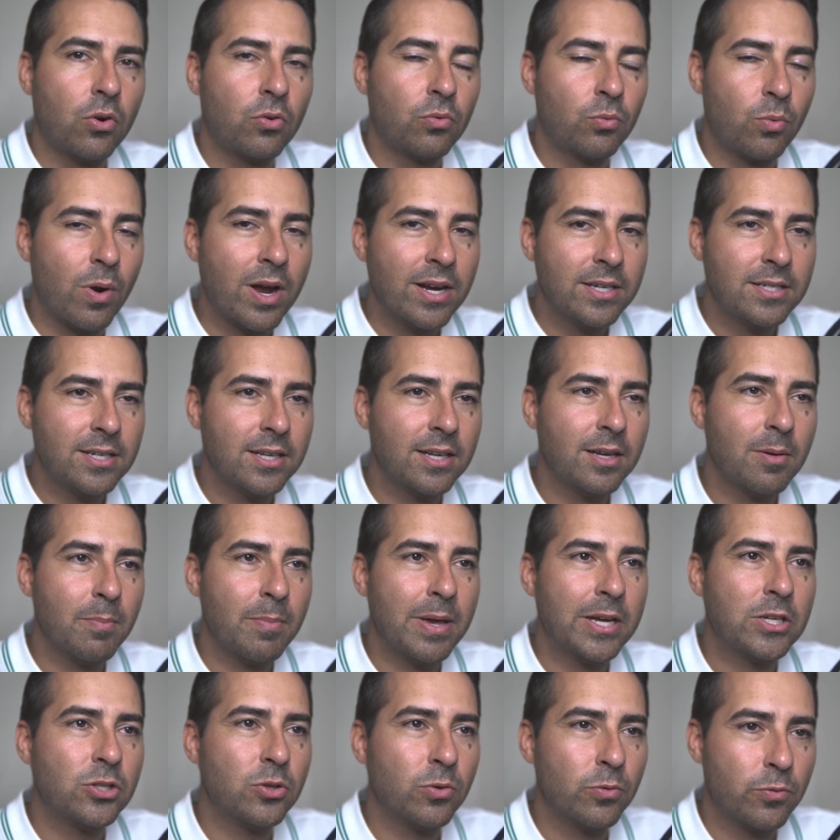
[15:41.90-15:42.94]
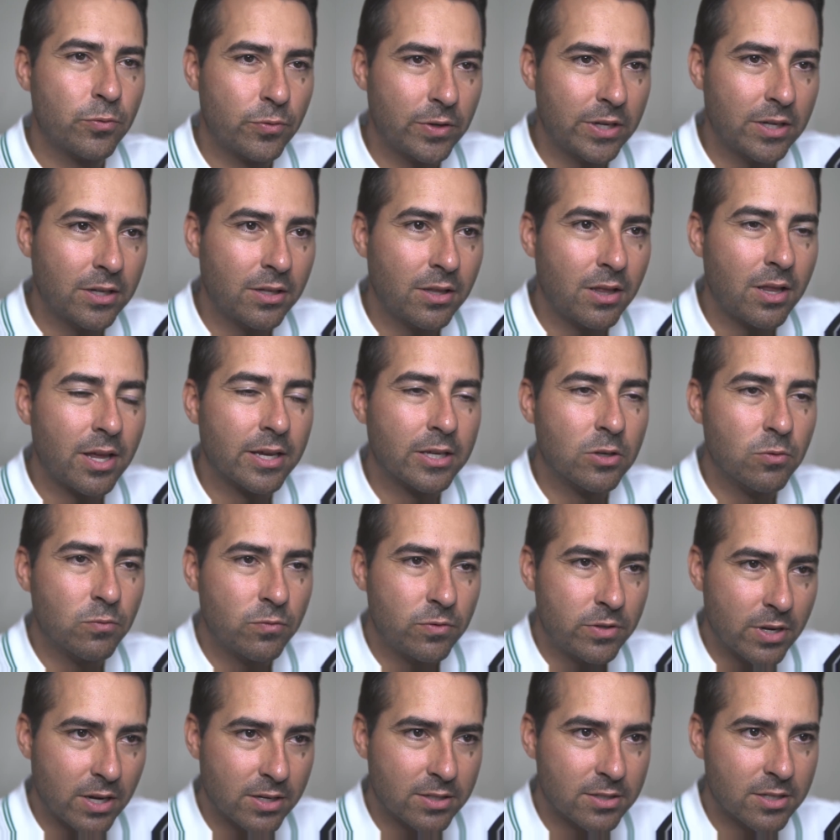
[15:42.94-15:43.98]
Writing makes you feel like you've
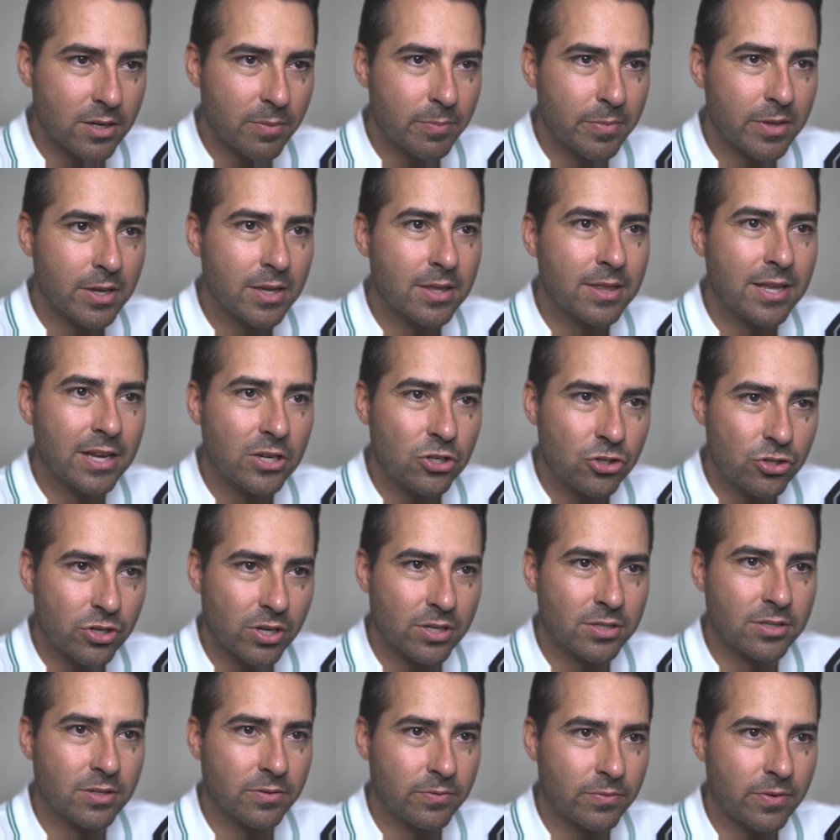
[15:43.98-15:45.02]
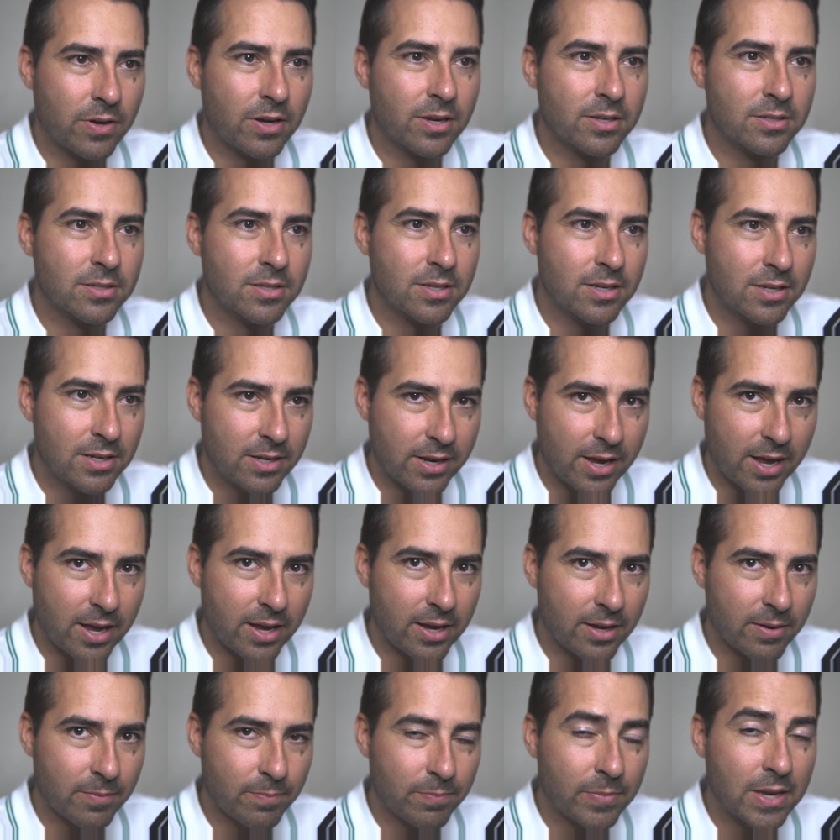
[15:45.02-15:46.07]
done something that justifies the
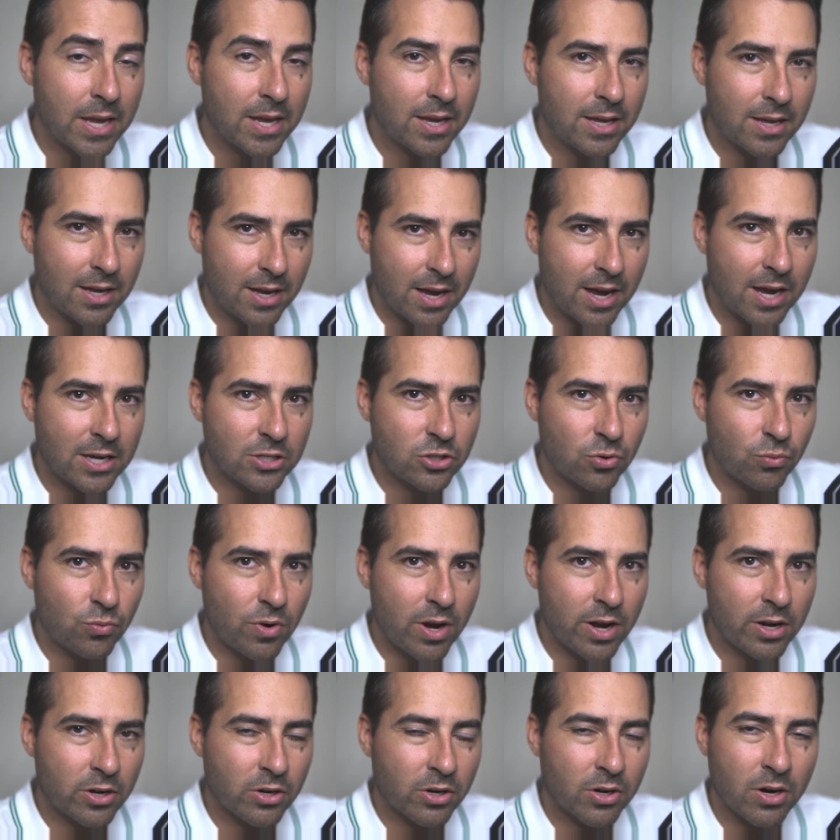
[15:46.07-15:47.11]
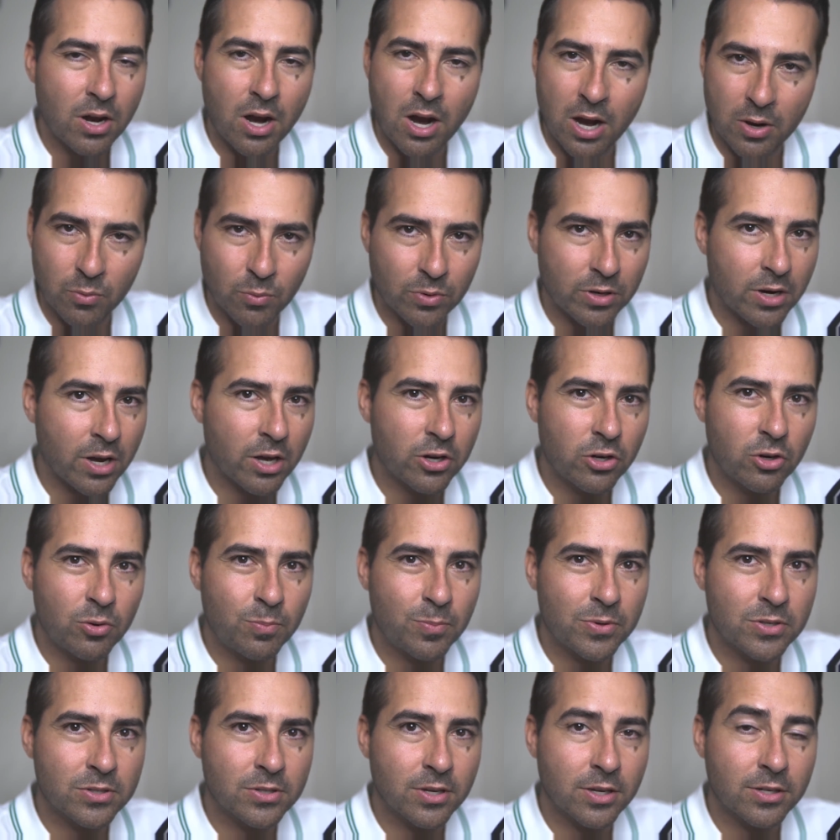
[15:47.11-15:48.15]
day. As a writer, I
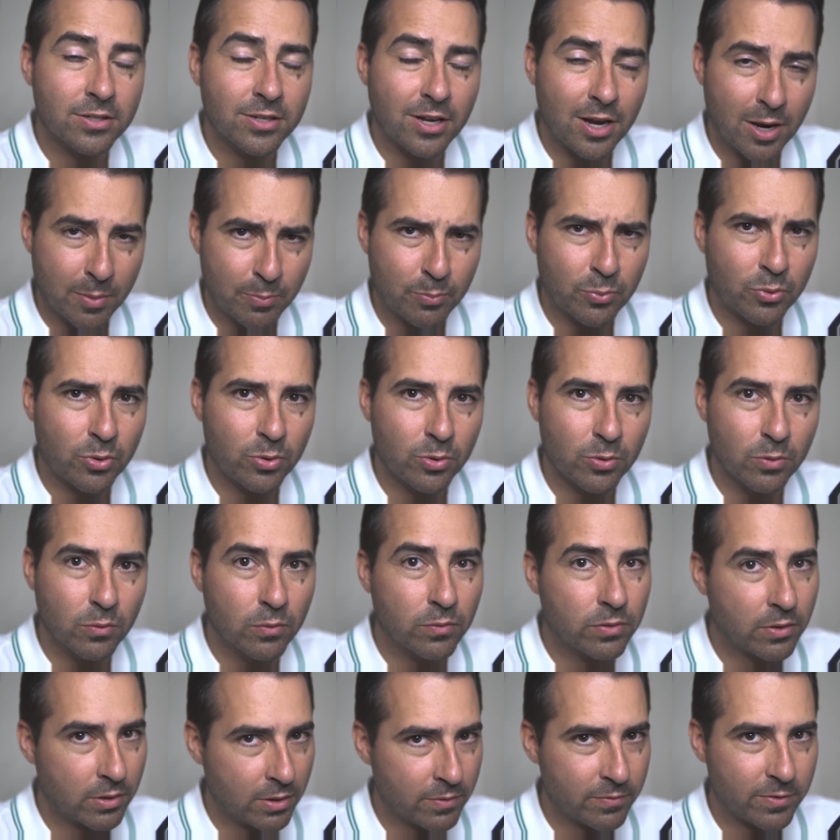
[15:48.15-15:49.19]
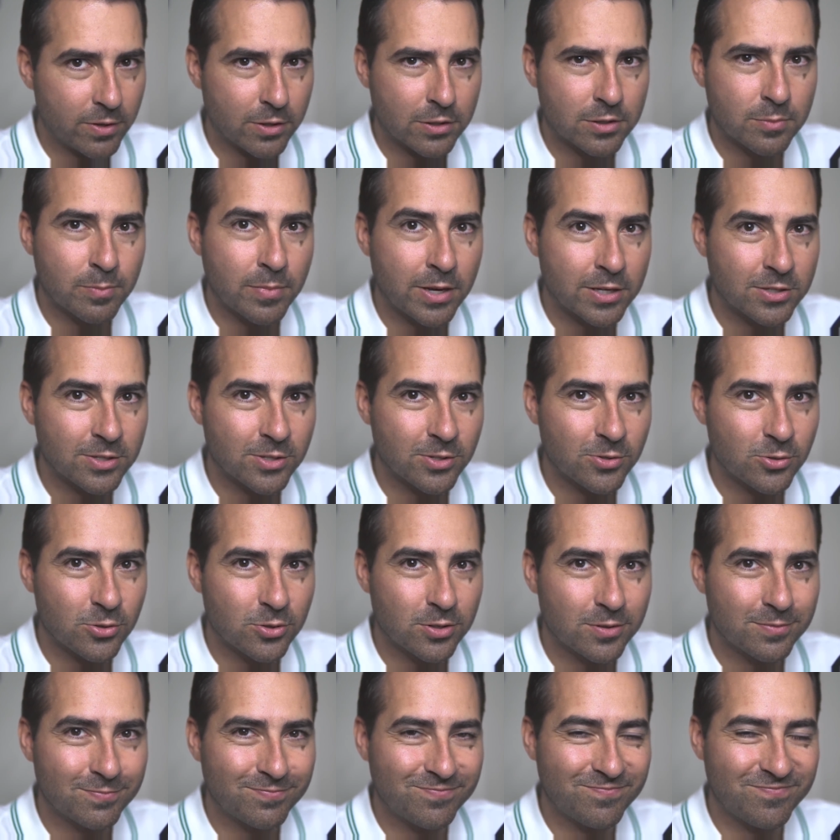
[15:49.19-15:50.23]
100% approve of this message.